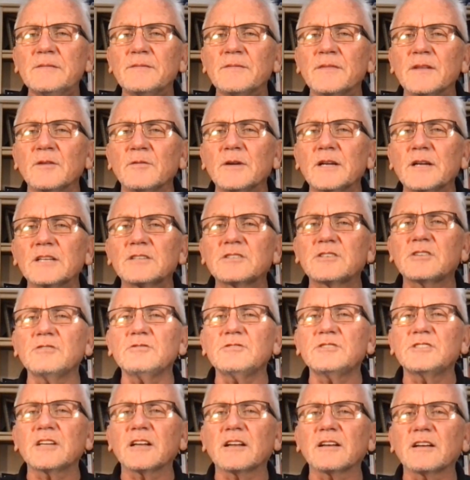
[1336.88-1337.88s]
We got 2
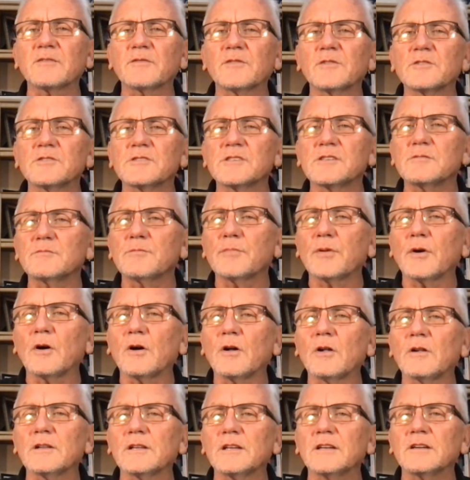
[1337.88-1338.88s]
Jennifers and Paul
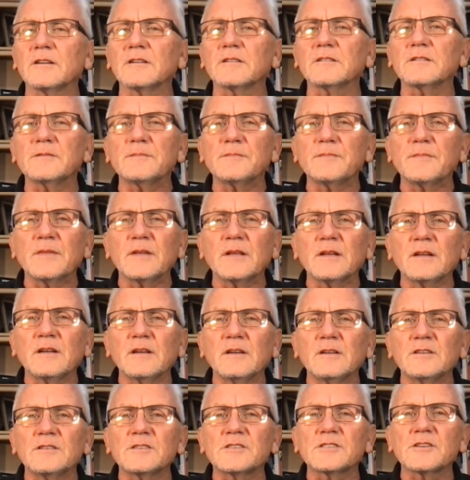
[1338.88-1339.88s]
here.
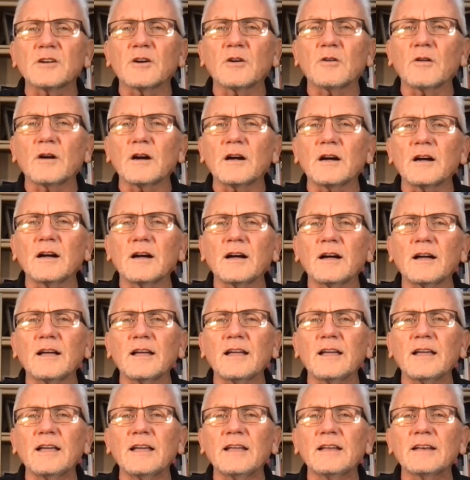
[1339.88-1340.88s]
So
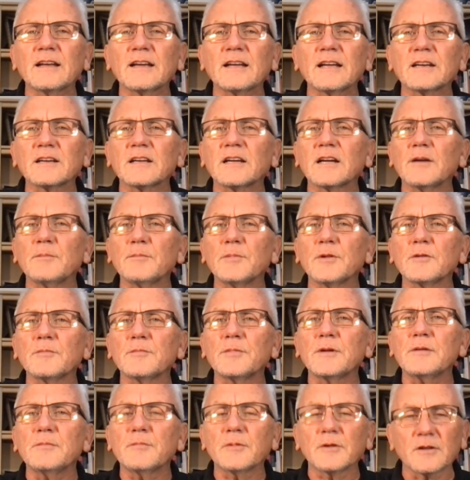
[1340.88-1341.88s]
and I got a couple of
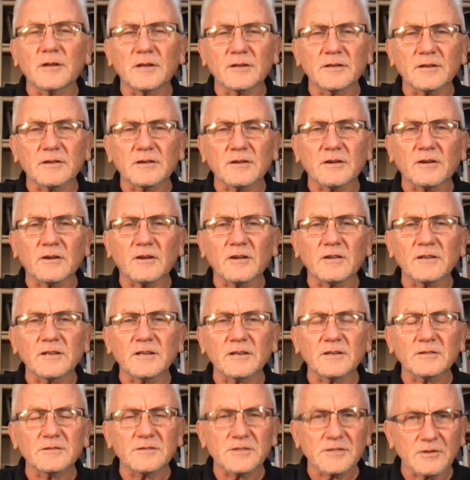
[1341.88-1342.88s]
people on the call here.
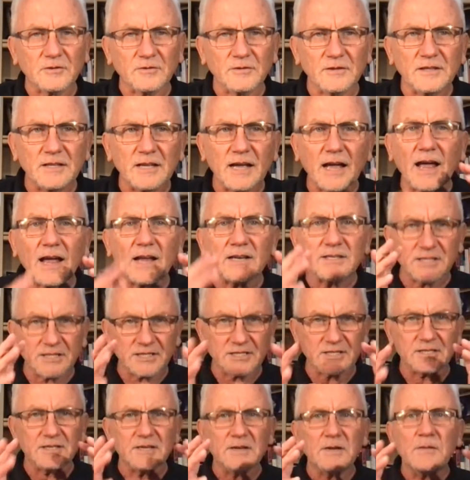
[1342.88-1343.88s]
So
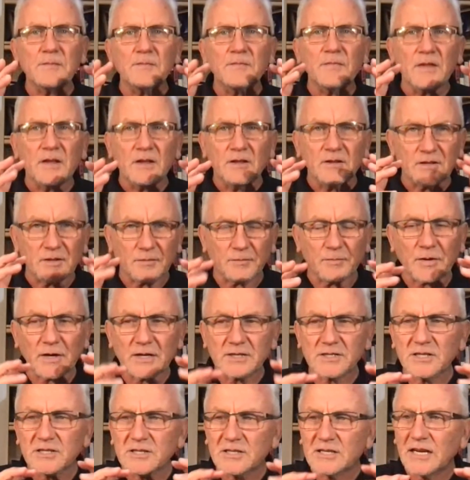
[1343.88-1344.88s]
that's the
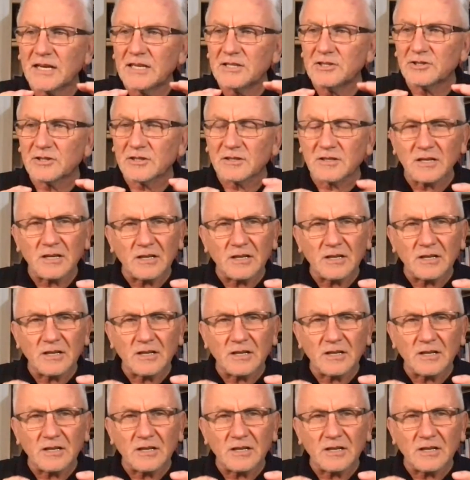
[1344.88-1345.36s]
presentation.